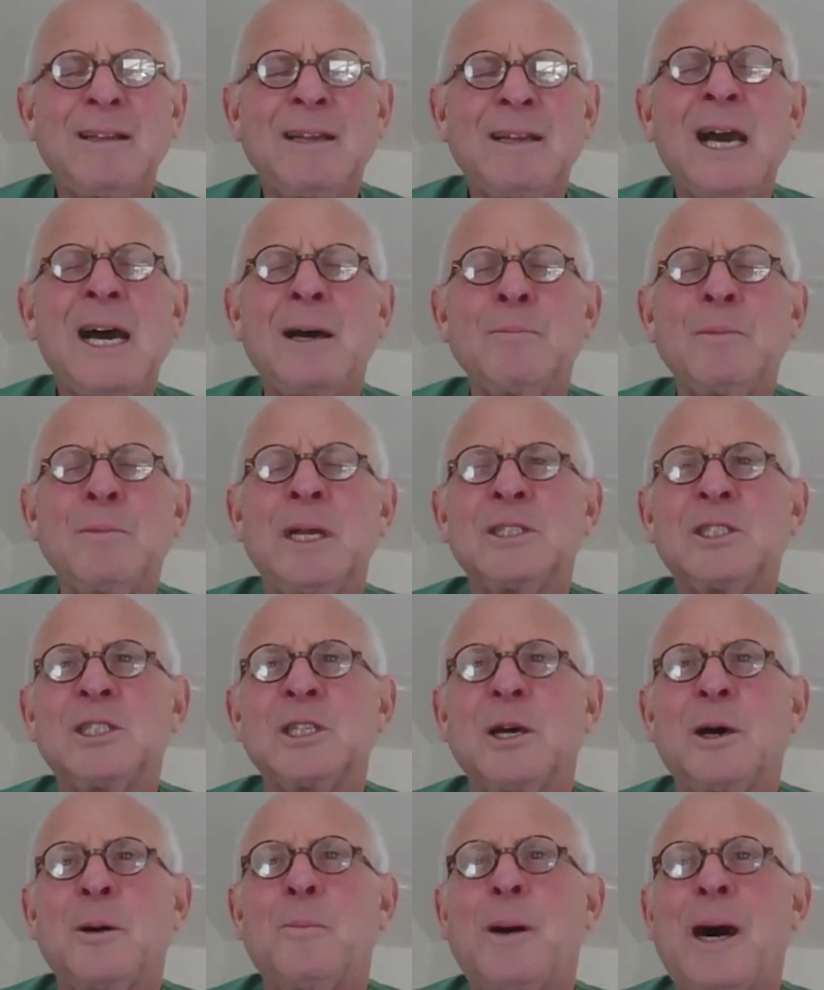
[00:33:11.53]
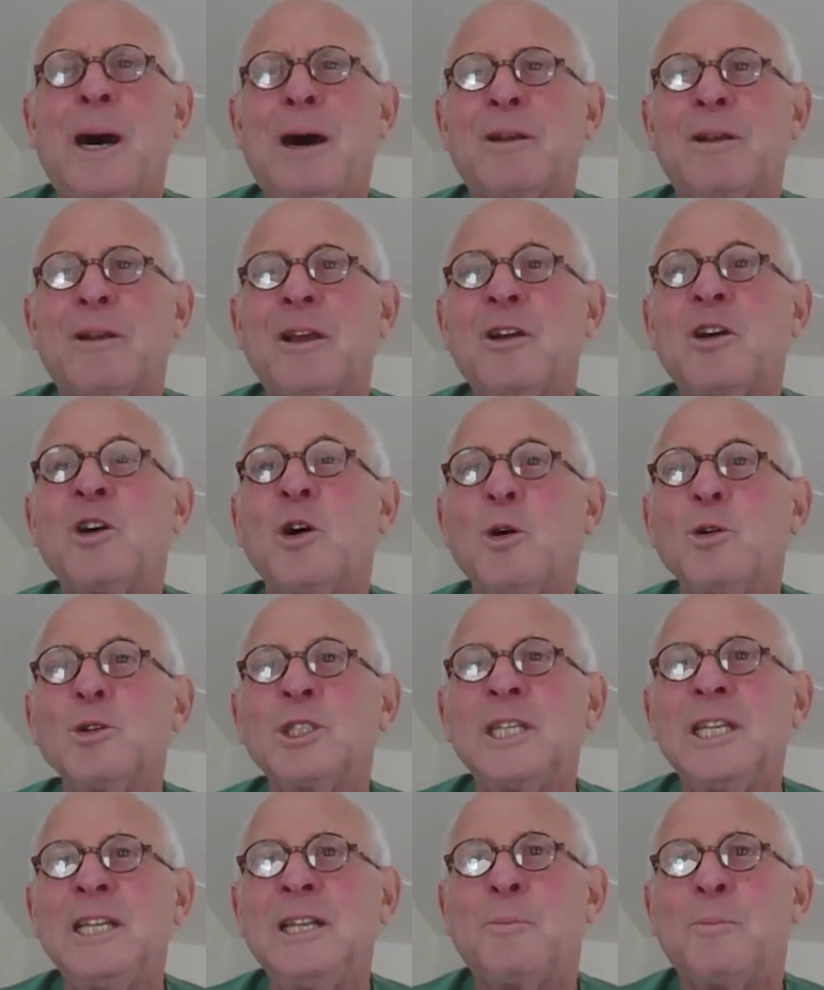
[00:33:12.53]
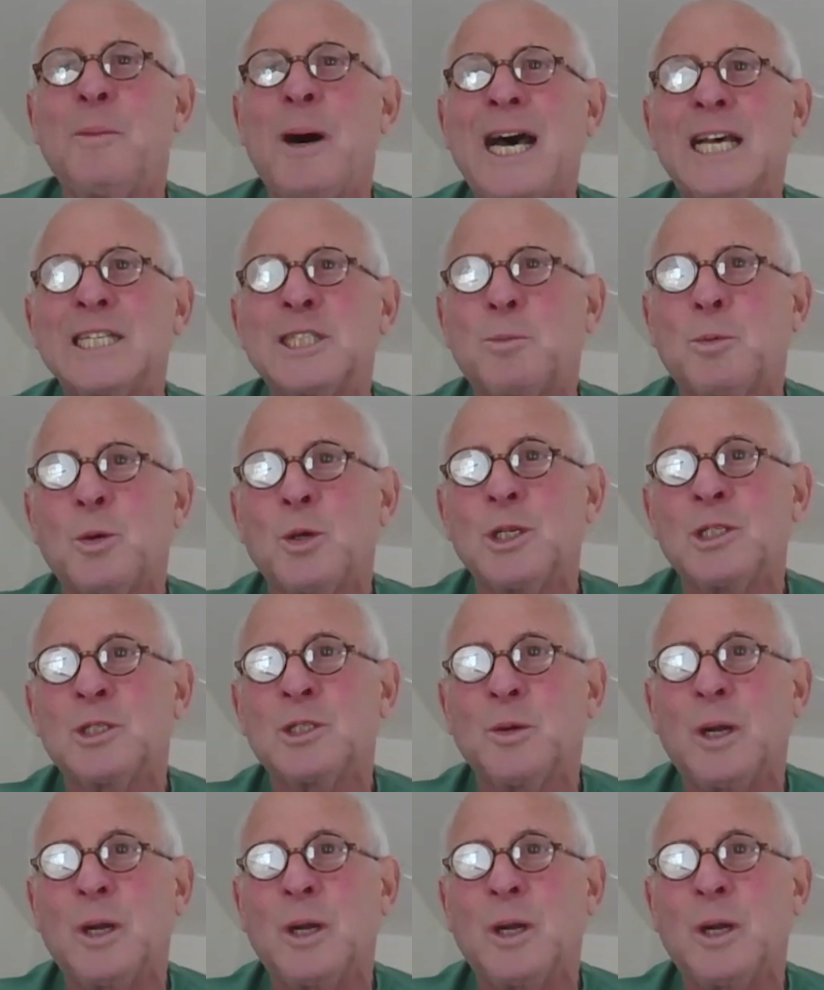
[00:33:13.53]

comments about closing the Bosphorus